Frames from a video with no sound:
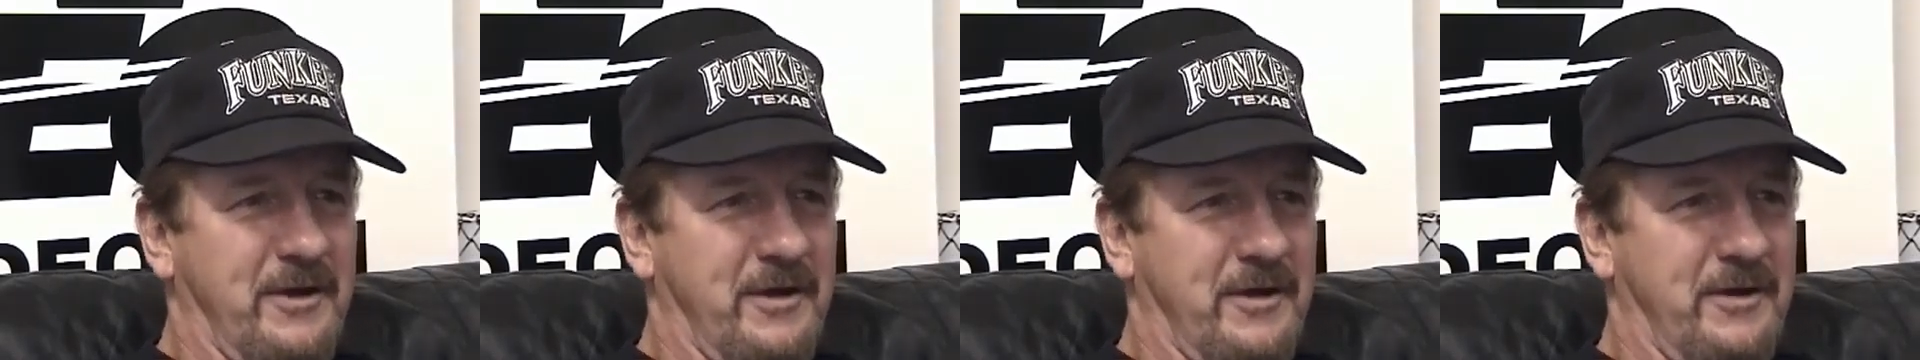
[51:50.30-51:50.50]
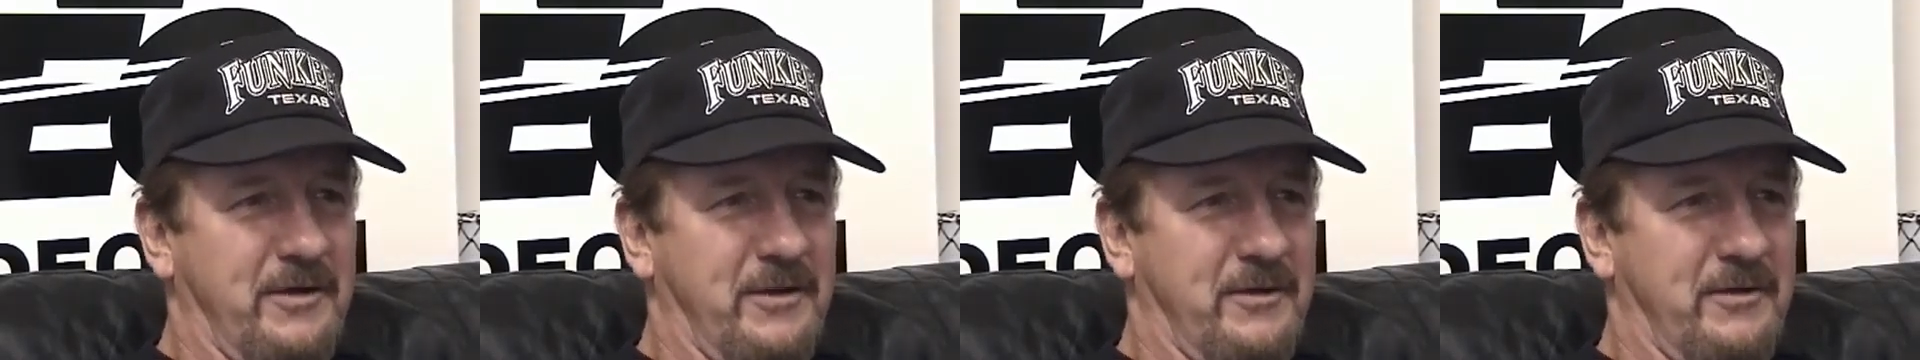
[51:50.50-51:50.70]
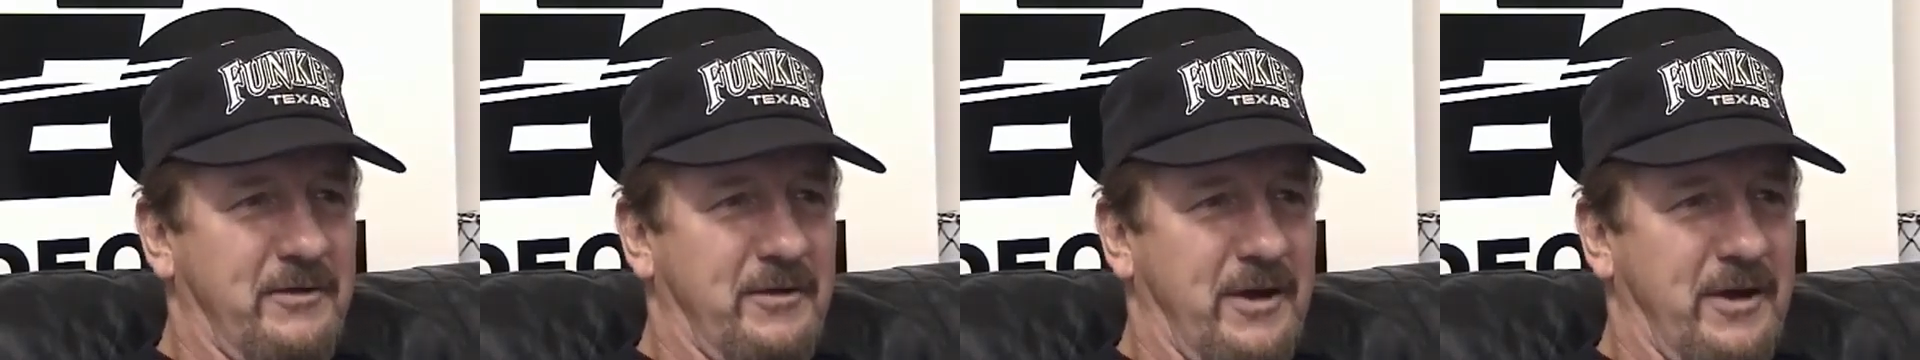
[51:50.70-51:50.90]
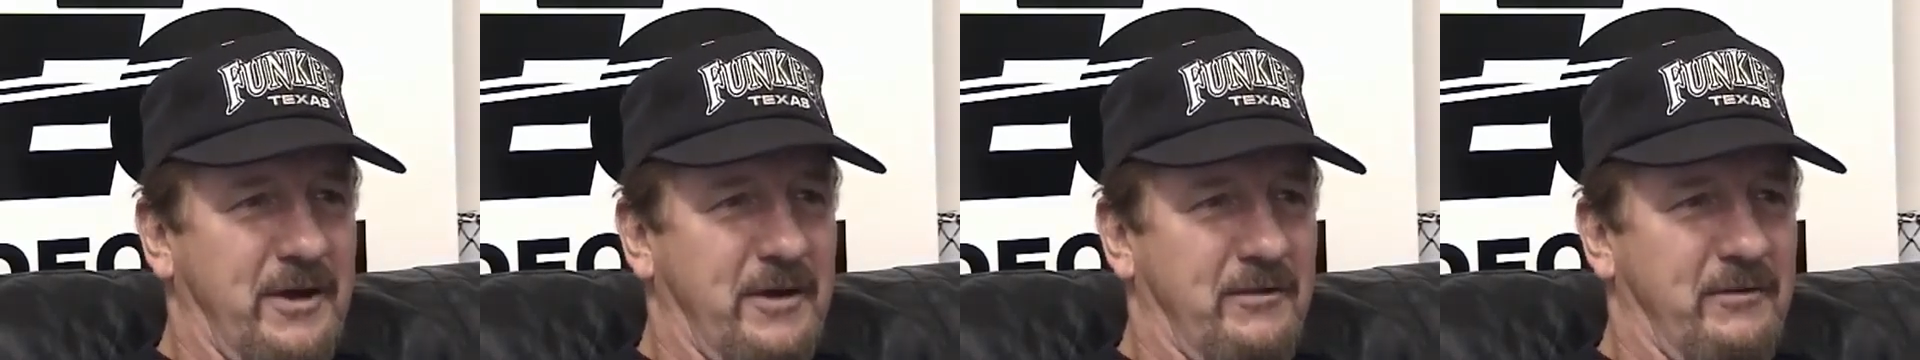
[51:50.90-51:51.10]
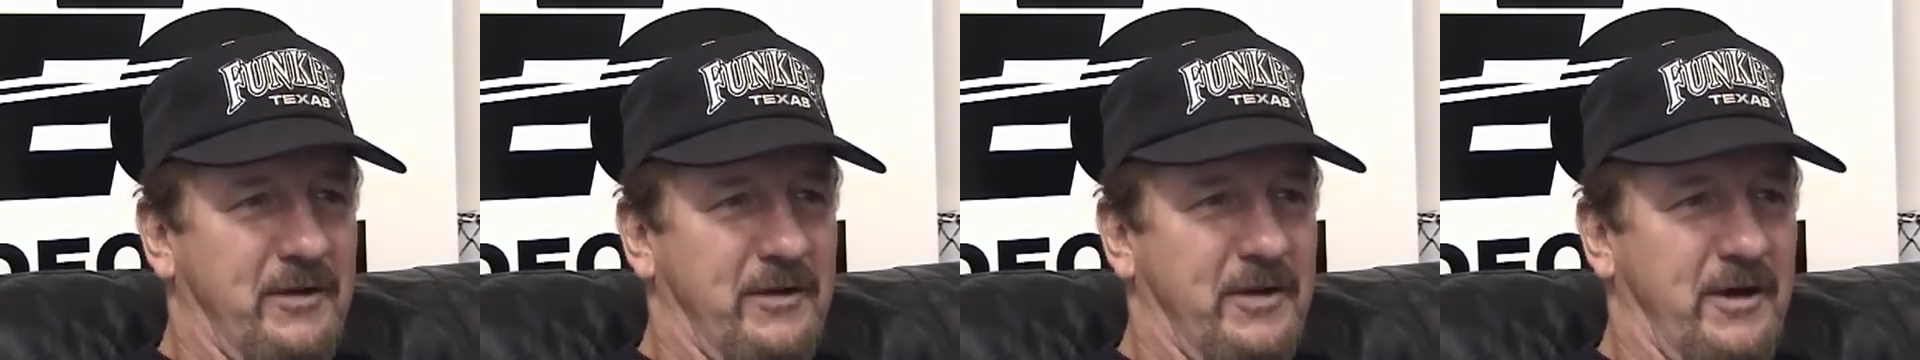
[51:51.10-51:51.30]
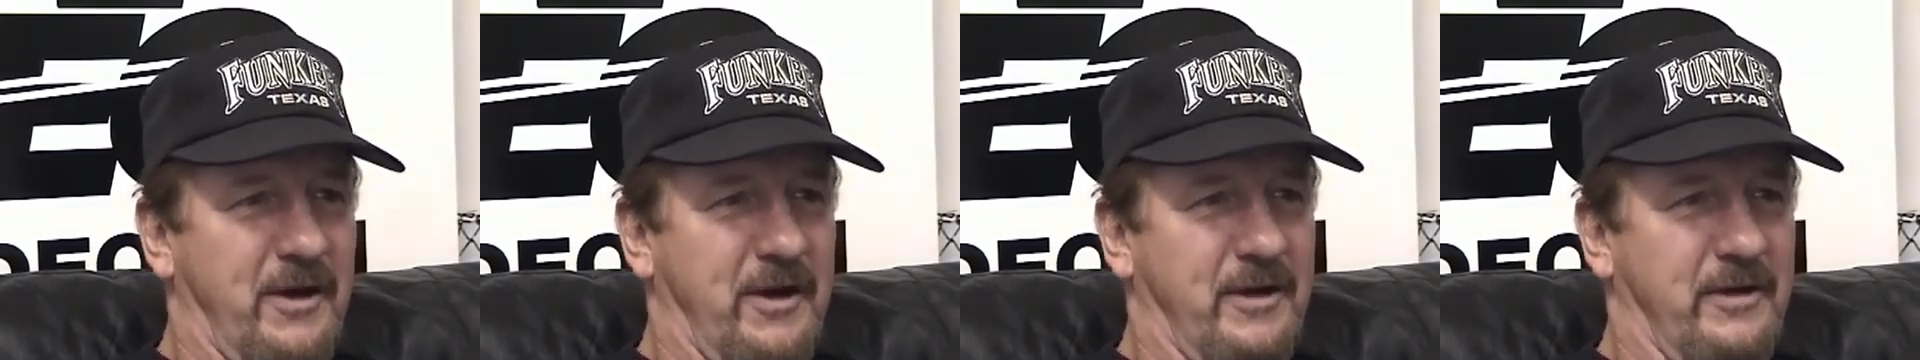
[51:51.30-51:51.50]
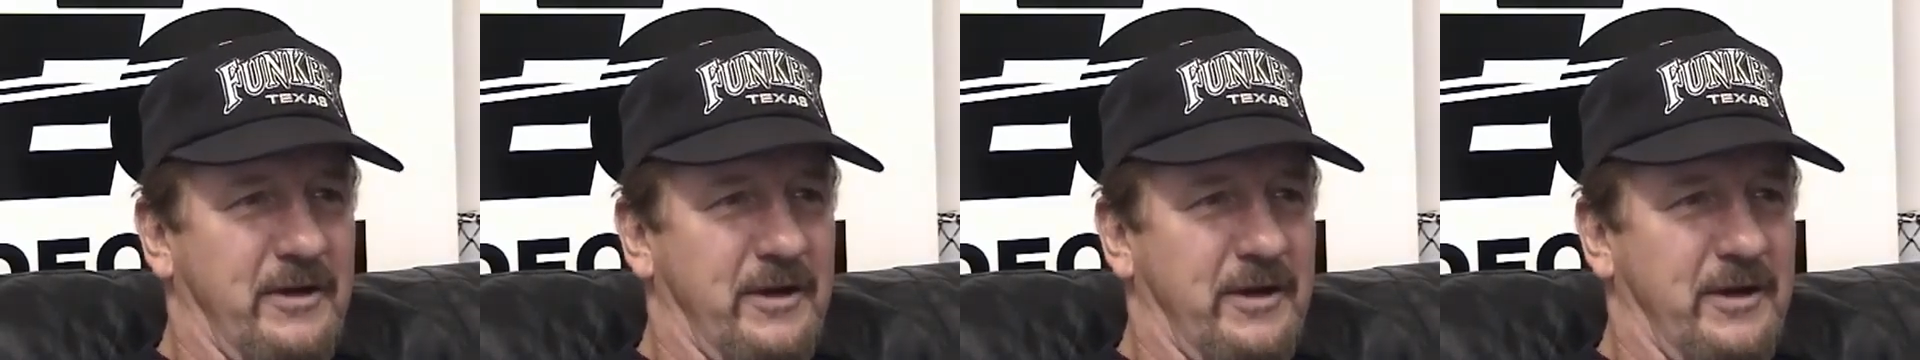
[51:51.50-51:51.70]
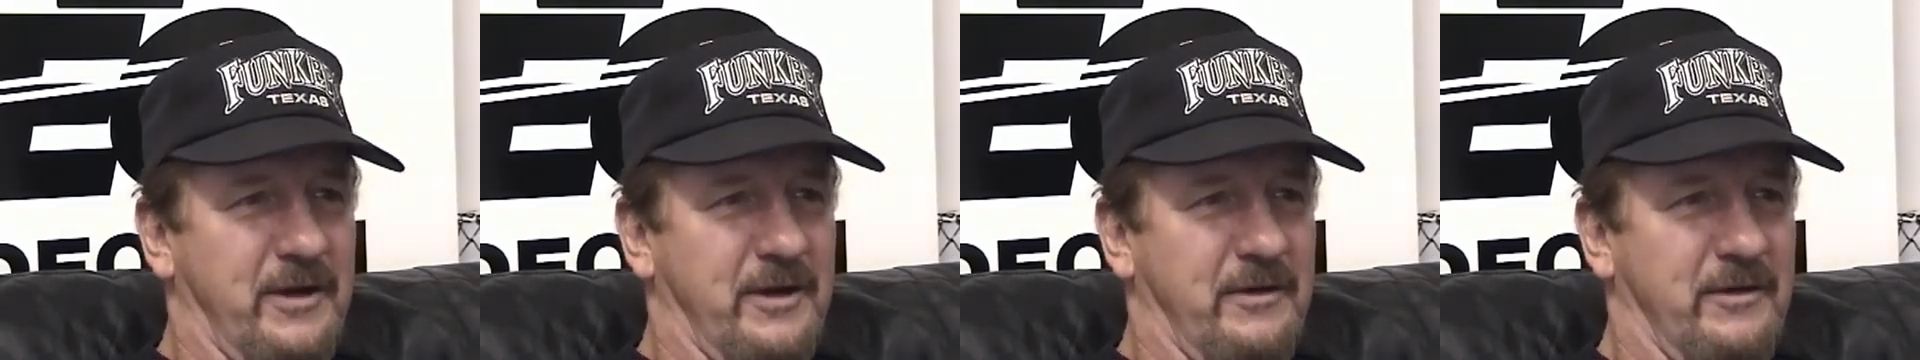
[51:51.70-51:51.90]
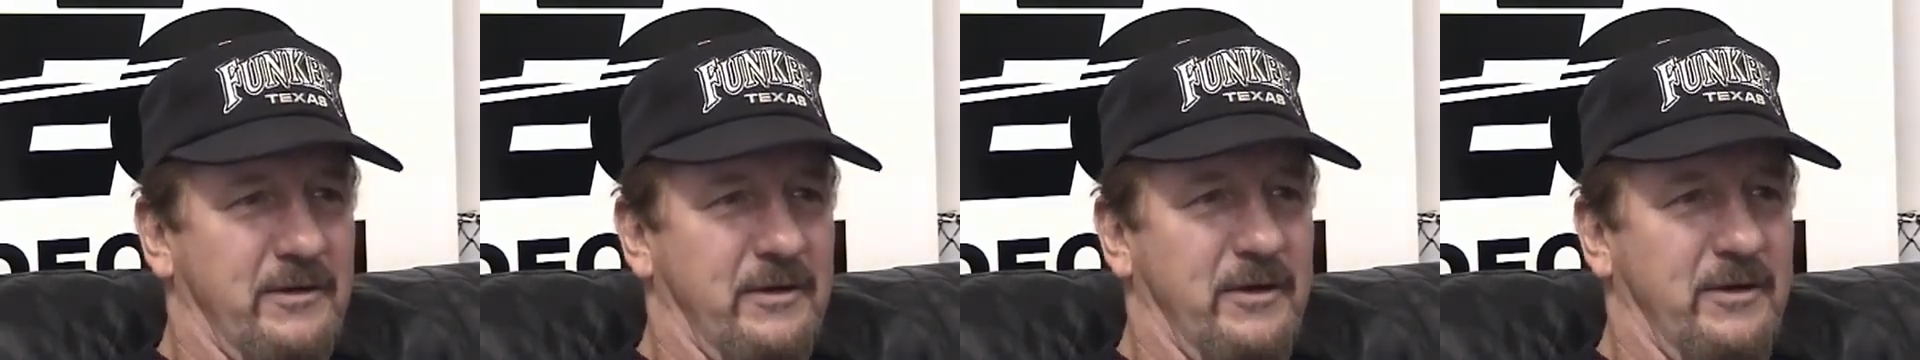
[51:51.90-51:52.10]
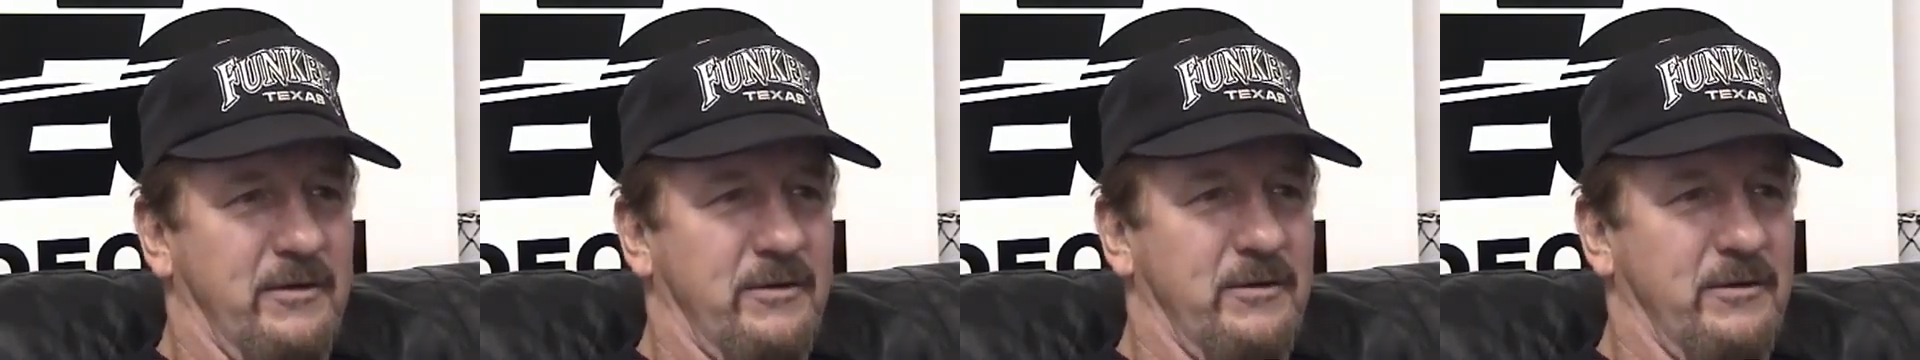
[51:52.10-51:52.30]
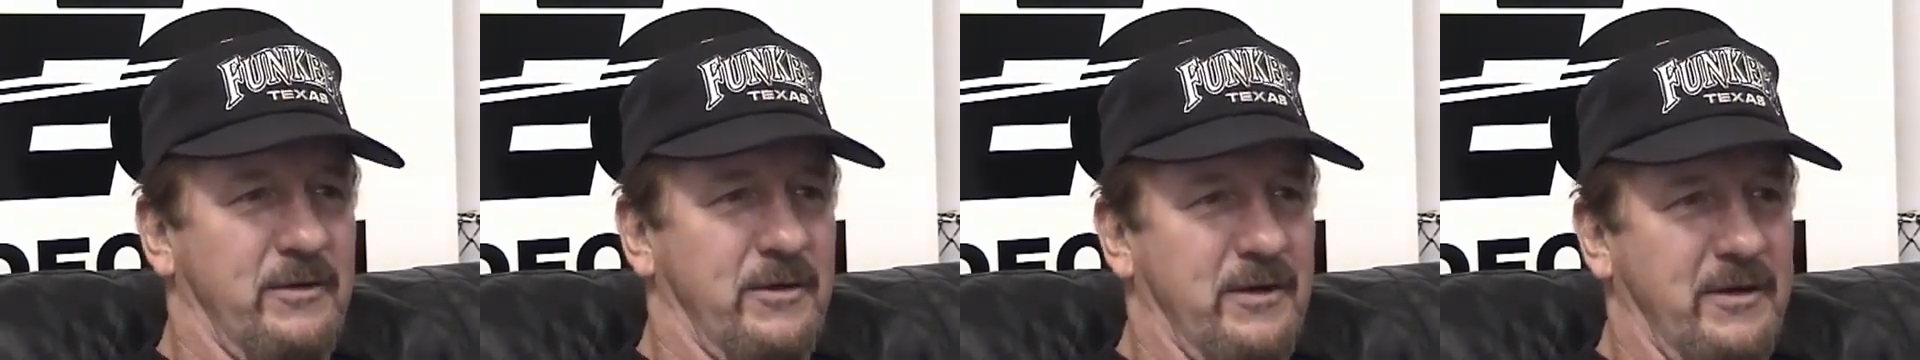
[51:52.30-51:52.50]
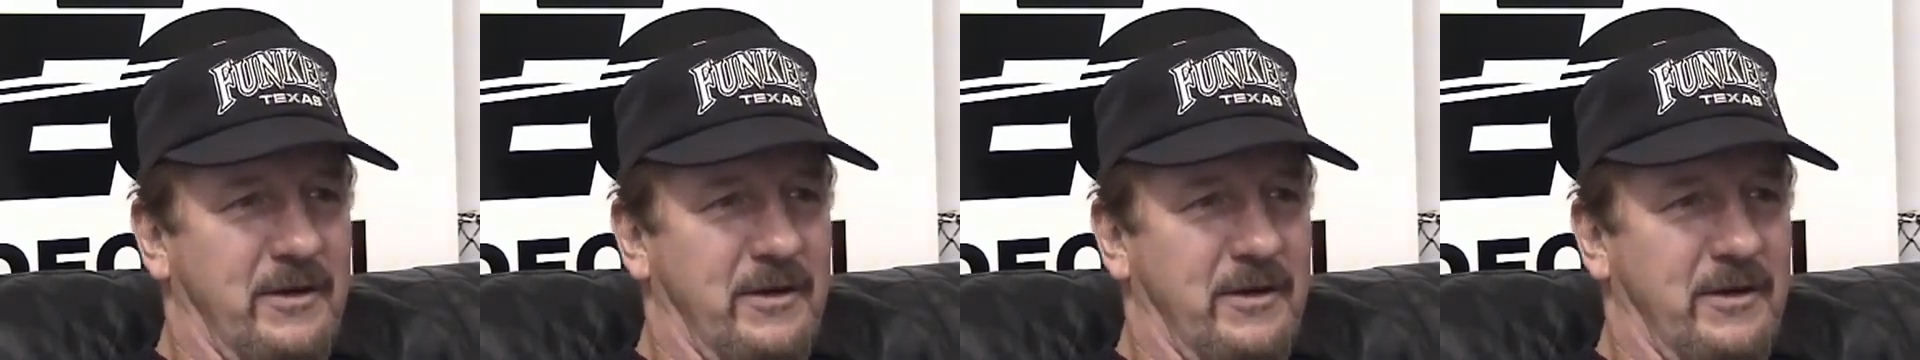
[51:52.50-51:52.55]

with all of the new